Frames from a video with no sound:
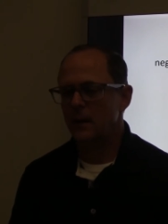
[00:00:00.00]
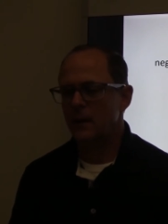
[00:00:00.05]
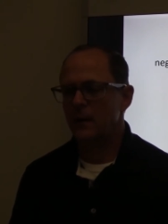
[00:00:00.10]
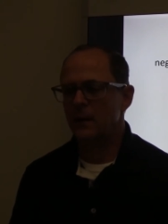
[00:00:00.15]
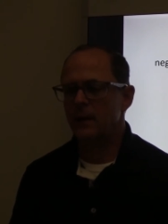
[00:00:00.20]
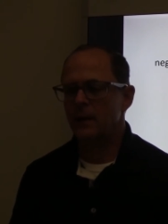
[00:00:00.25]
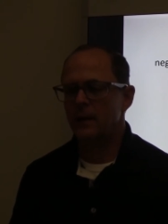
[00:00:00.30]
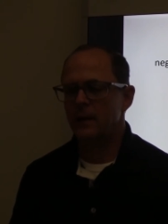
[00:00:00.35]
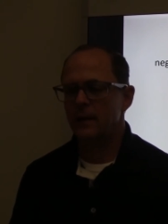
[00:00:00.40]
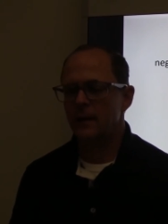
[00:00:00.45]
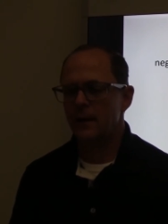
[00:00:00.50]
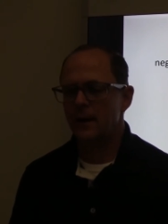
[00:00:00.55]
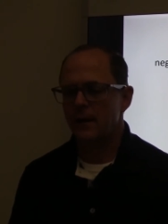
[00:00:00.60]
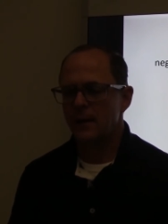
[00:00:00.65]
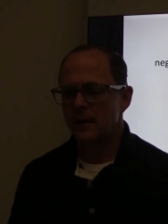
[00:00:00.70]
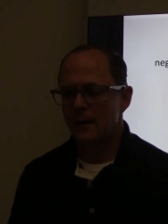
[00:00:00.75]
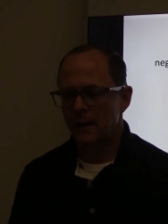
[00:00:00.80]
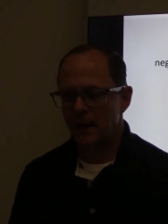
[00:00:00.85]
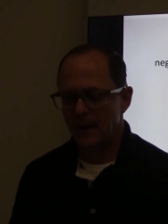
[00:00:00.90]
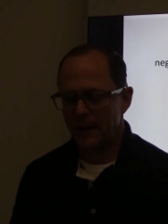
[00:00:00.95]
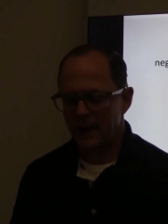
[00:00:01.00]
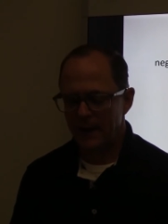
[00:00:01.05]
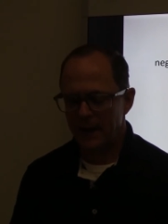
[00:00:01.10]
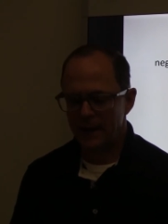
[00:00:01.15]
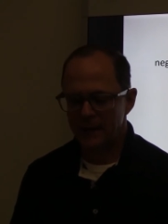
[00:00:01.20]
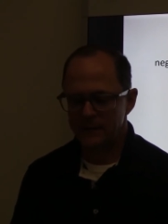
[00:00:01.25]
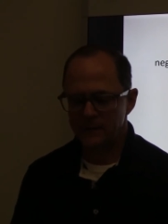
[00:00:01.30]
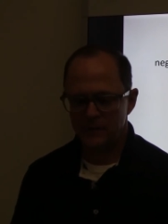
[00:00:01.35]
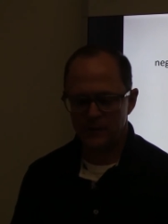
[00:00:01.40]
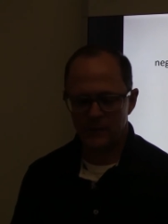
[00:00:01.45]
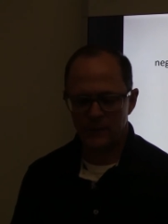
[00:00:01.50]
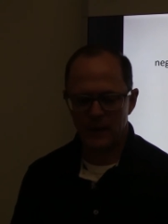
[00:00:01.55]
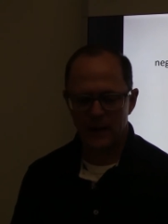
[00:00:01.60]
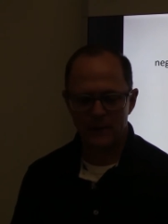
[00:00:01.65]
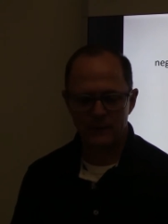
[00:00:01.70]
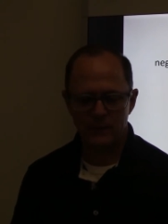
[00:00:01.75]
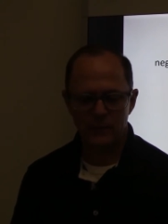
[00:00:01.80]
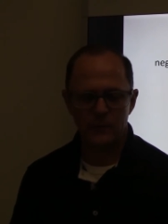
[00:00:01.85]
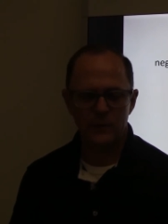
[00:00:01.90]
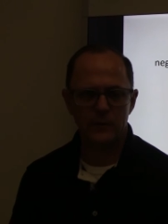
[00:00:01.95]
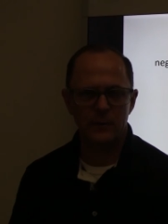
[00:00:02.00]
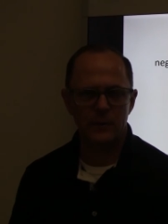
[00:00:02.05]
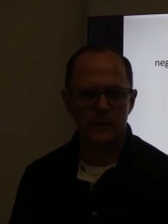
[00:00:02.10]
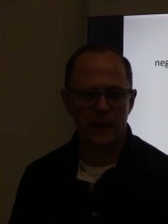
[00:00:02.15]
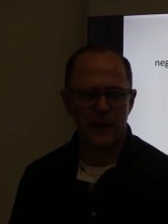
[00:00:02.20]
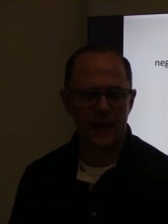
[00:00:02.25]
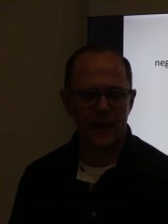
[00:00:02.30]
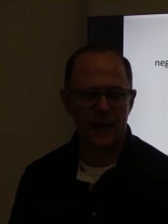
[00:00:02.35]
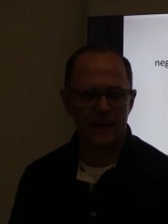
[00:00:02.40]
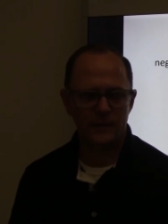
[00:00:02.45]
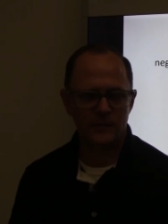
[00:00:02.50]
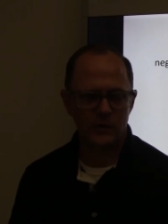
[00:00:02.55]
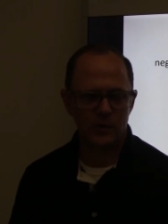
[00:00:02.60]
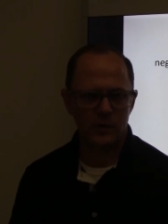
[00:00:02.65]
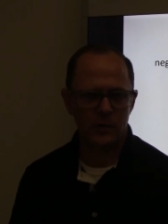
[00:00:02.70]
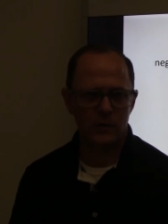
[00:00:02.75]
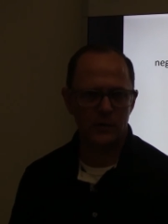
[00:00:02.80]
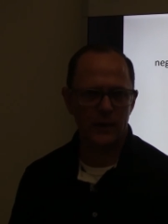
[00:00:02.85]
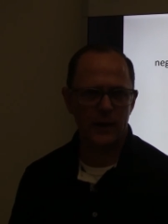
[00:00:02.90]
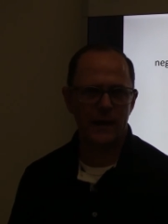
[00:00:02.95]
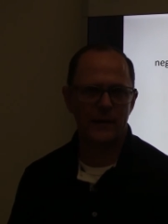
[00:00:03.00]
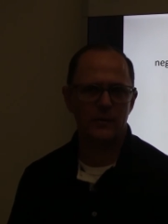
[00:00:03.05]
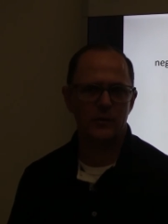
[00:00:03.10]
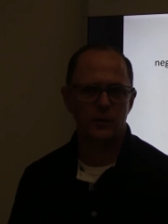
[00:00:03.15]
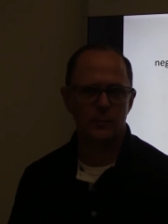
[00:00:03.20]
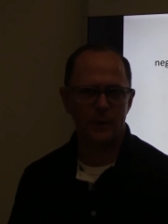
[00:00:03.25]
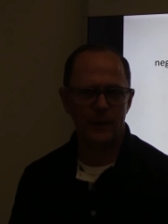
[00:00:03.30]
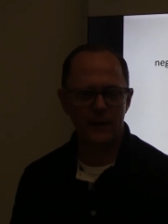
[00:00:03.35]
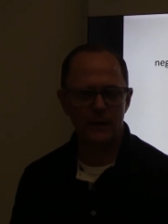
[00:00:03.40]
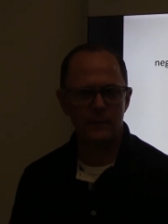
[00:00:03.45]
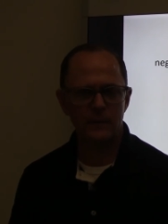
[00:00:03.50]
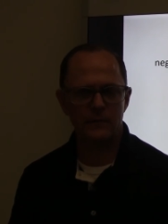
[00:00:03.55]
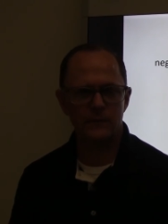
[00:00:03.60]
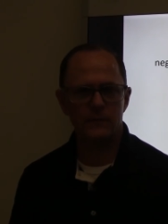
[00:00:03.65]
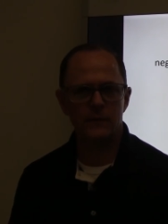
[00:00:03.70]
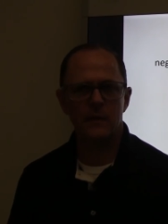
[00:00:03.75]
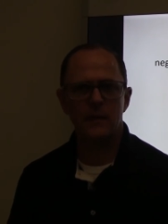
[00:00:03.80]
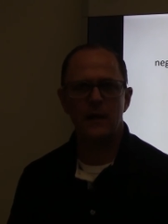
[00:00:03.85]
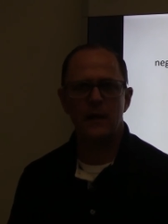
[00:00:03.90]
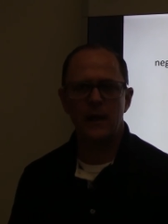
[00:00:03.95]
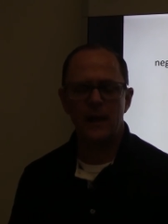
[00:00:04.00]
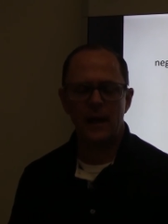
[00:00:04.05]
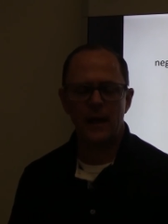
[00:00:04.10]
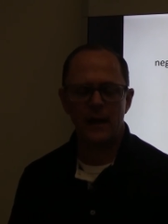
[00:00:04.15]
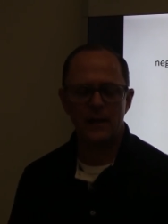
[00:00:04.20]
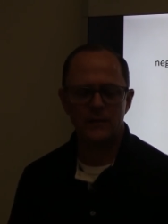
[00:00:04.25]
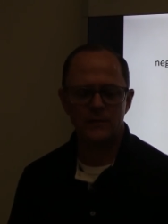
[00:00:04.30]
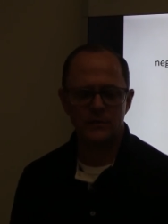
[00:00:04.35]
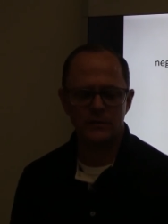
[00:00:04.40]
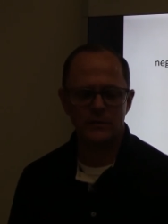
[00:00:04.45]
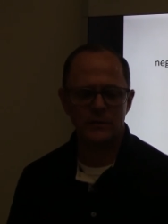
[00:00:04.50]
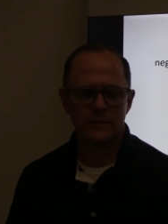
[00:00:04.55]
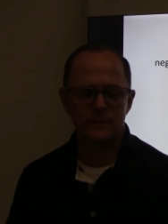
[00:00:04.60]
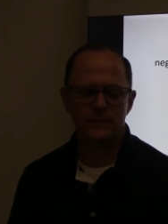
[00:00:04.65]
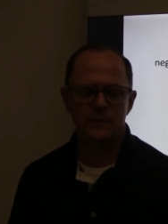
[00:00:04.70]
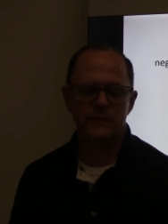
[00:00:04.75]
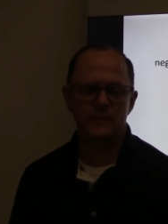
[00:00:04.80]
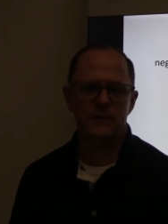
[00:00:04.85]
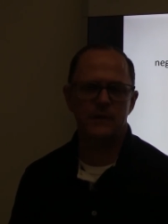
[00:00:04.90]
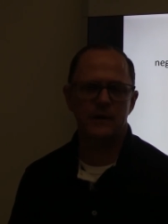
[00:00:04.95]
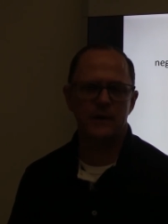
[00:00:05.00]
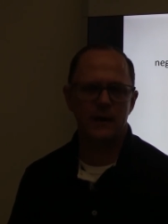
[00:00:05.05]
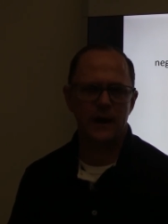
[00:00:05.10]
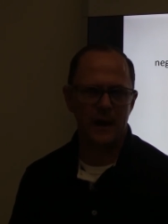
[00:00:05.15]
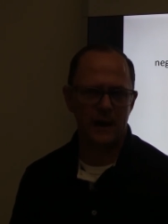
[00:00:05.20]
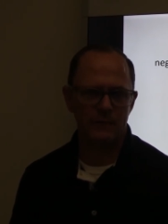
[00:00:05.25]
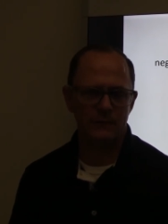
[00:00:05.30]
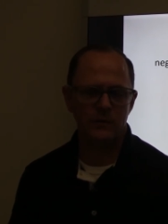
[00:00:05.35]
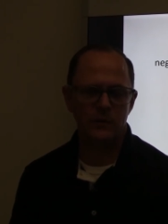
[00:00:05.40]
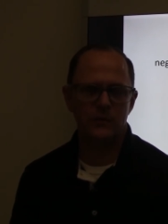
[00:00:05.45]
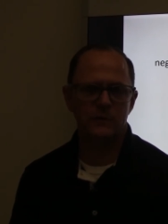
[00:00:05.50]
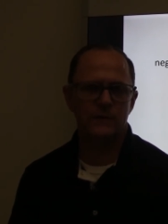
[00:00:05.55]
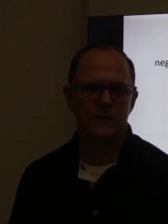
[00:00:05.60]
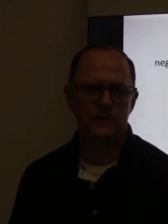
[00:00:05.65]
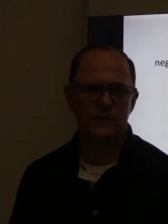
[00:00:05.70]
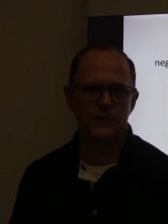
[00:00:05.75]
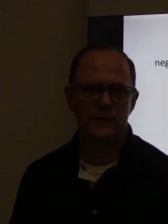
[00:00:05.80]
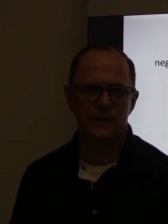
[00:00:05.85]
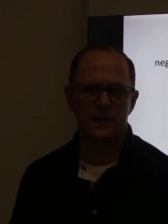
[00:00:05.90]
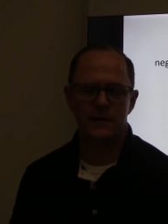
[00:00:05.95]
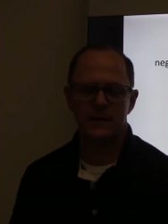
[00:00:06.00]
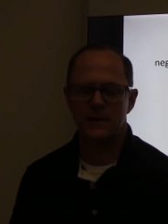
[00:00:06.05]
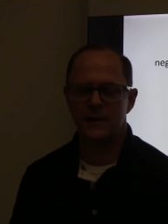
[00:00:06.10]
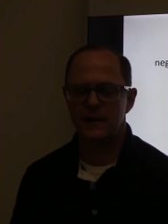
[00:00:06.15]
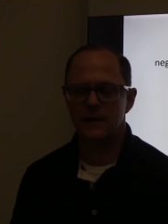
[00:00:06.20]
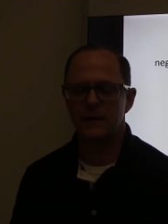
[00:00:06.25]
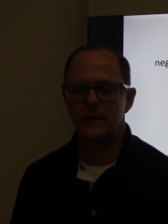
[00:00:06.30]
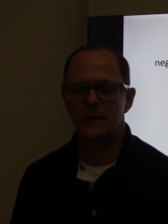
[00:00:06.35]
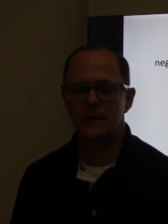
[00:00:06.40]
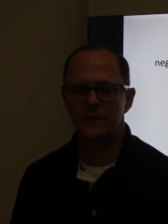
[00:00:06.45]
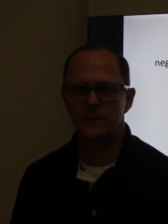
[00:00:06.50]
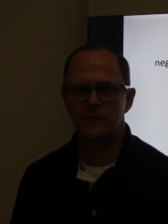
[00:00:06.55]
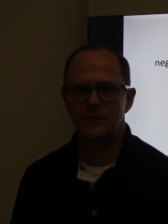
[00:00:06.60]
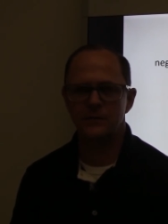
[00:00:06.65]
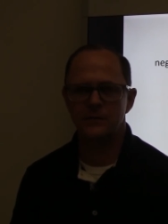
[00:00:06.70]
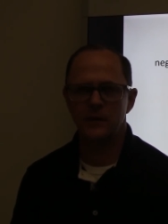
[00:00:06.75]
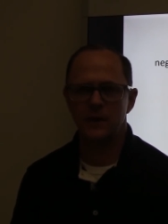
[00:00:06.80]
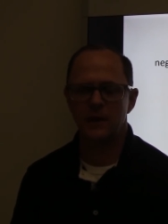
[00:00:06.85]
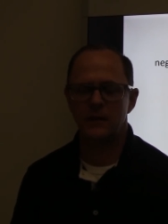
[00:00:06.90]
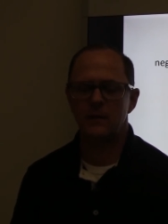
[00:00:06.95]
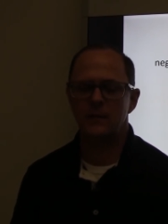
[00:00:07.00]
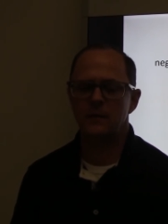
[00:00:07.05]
I asked her and her parents, have you visited any colleges yet?